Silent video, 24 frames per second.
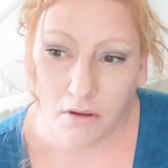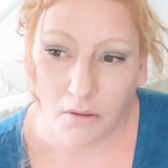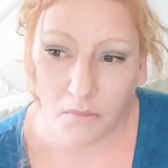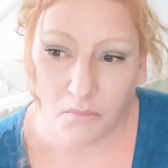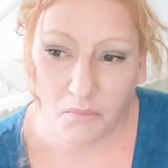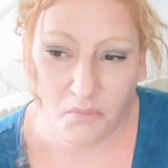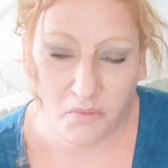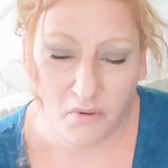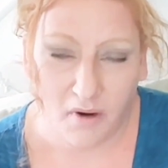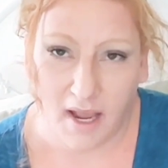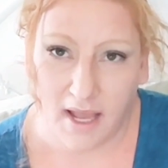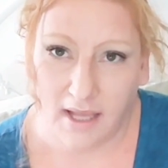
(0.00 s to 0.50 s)

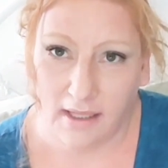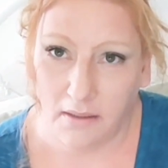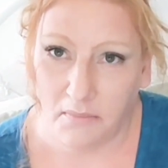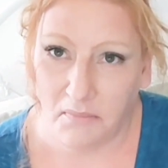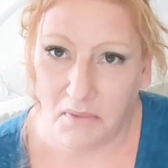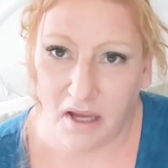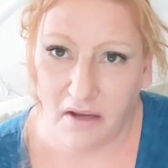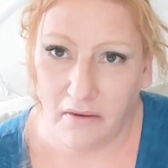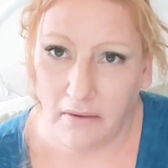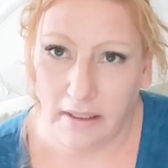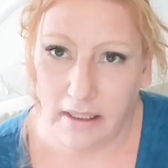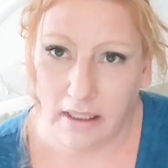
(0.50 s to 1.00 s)
brag
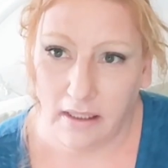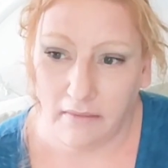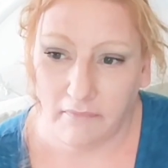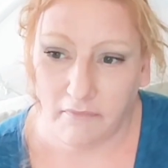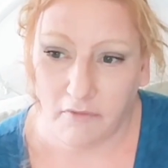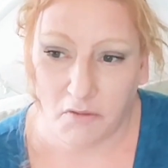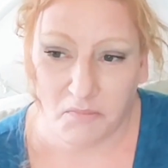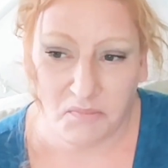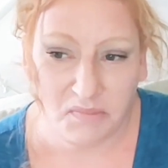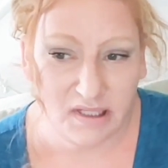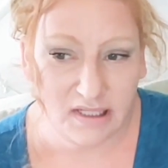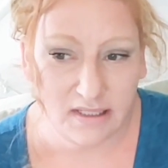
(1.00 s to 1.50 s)
about any of
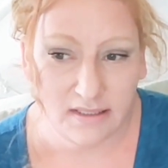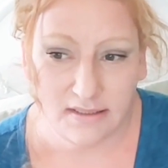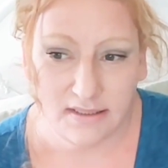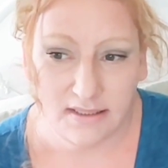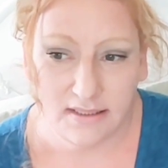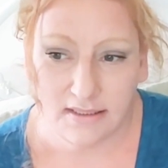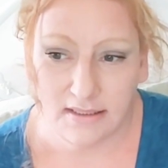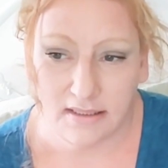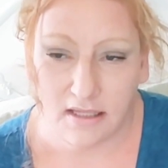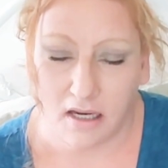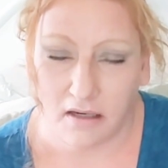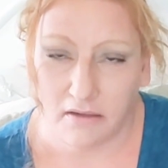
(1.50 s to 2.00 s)
it because
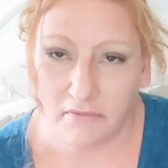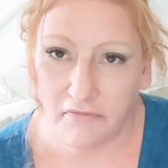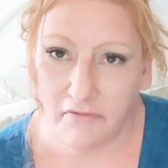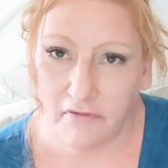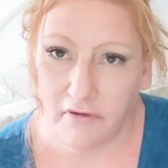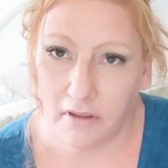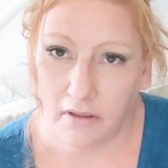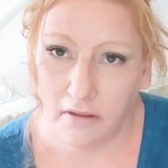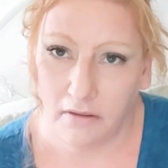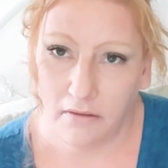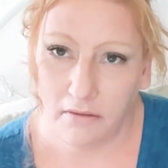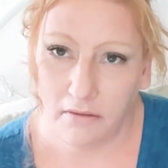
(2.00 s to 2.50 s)
it's not fun.